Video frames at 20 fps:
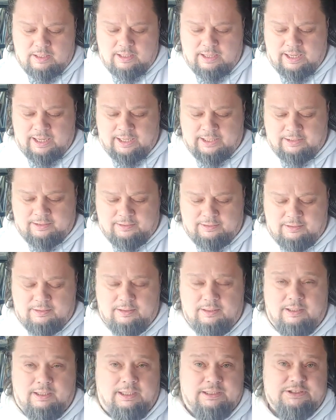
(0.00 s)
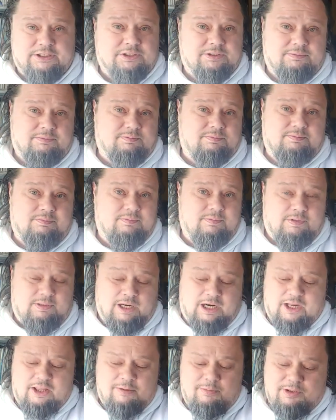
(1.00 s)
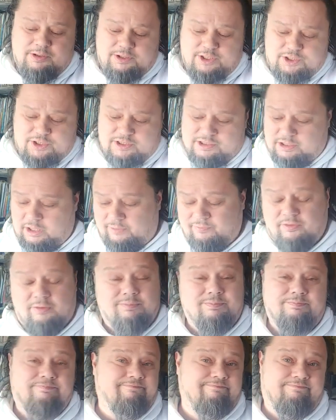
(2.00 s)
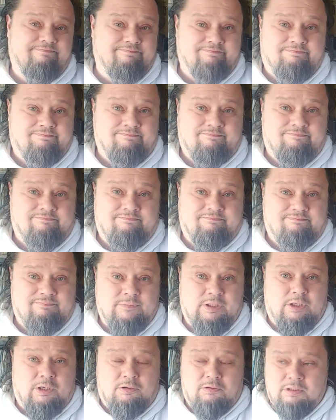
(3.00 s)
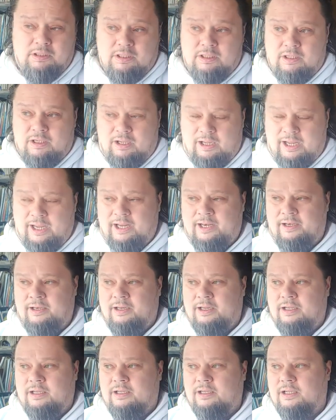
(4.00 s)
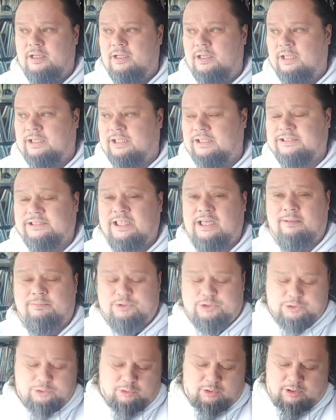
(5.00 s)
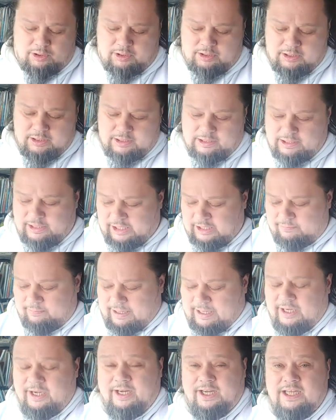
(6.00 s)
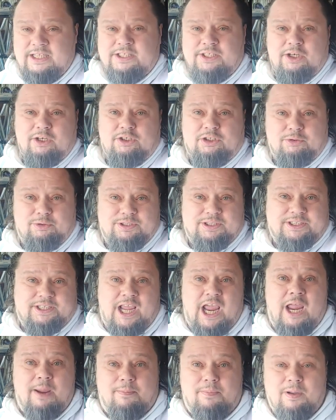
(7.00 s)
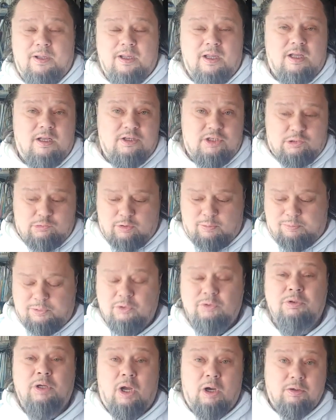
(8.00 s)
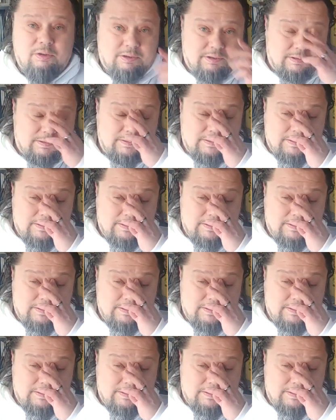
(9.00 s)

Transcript: And it's none of the musicians loved him, you know? And like I said, I'm sure it made it easier to escape to a Blue Note